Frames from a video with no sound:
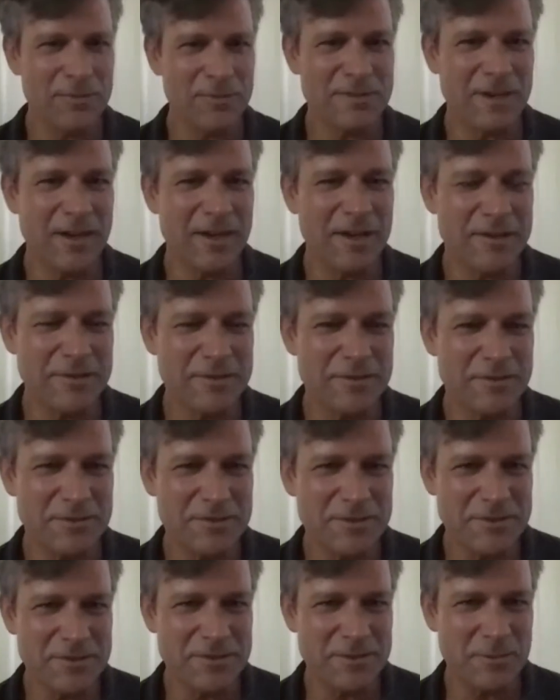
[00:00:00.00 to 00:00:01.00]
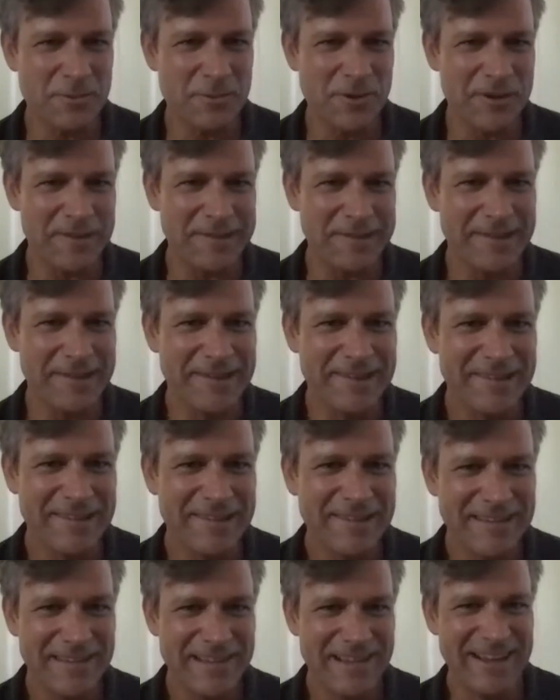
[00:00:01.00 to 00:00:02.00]
ties or just the one? Yeah.
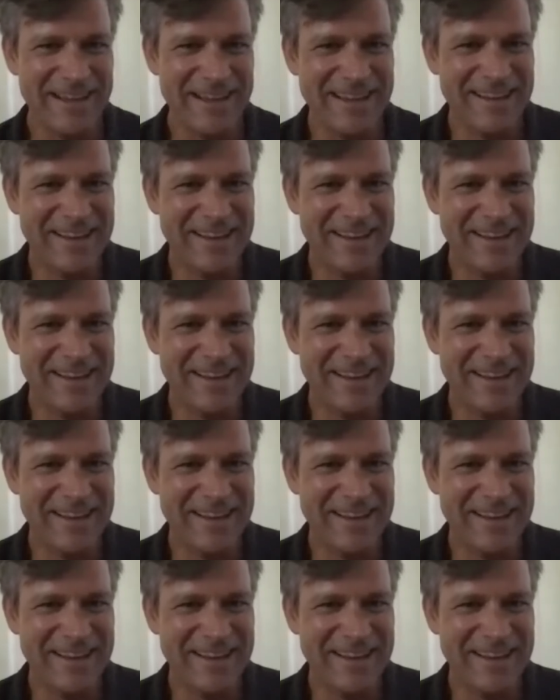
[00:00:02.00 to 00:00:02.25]
Yes.